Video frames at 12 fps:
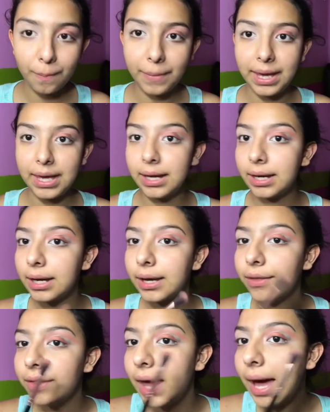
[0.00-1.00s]
make
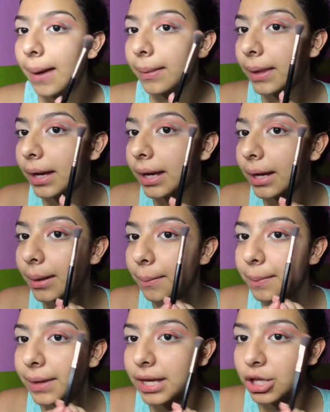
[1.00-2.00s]
that like
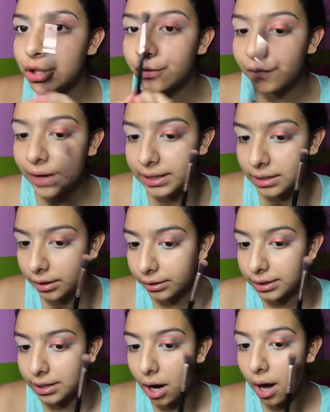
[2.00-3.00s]
peach effect on
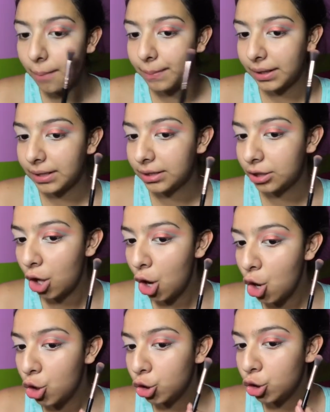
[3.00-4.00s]
the top because
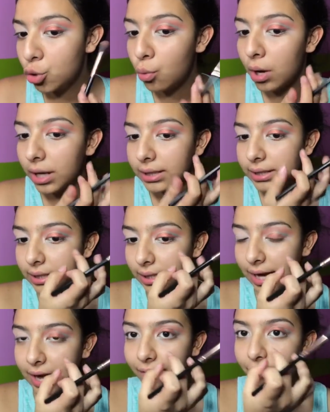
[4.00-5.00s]
you want to
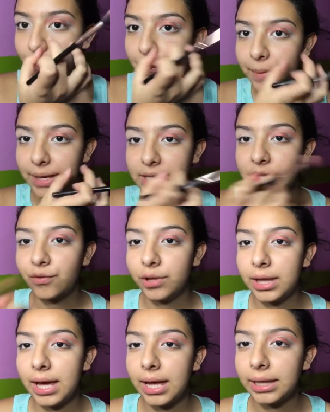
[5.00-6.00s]
have a base for
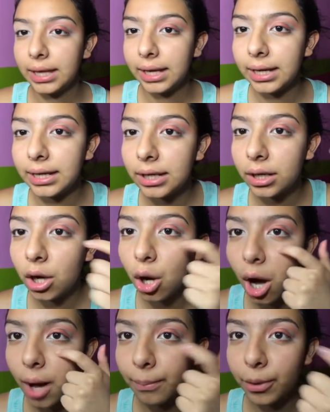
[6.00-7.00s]
that like
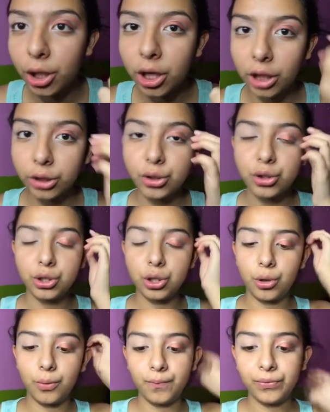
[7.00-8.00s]
copper color.
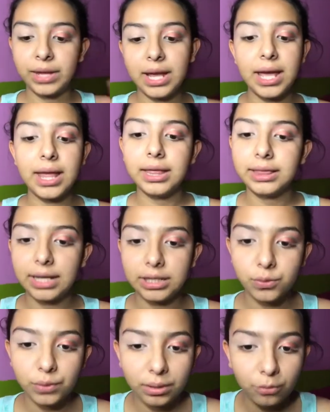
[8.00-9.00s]
So
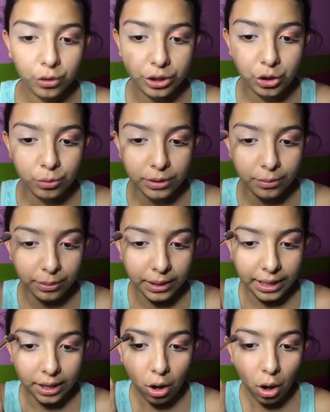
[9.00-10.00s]
that's what I'm going to be
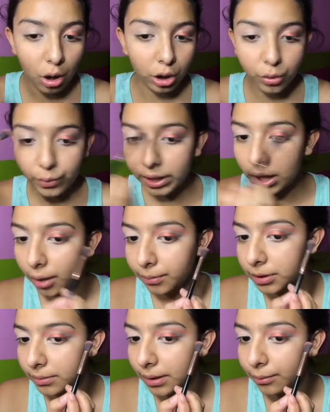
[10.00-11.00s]
applying all the way up
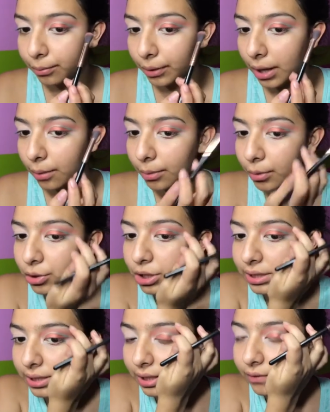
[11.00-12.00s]
to my brow bone,
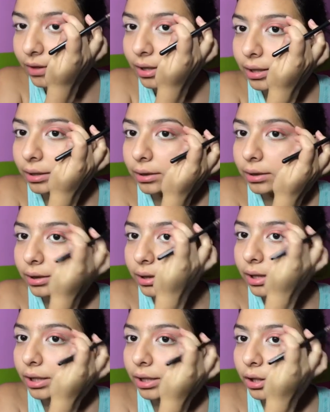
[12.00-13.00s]
just leaving a
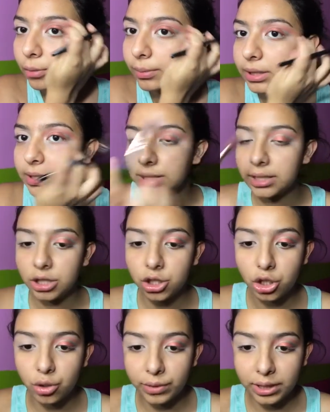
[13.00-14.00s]
little bit of skin
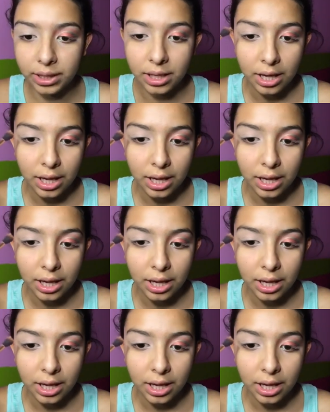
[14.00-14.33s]
showing.